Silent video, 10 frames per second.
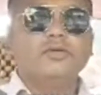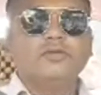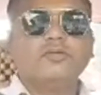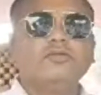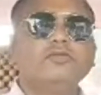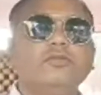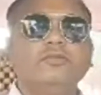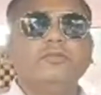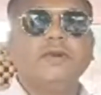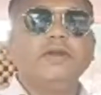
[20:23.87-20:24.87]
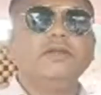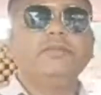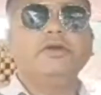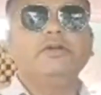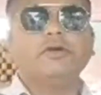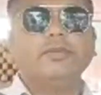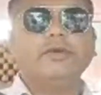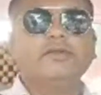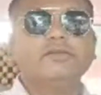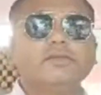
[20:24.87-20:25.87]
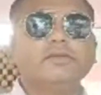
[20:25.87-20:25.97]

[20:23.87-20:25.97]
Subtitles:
go through multiple topics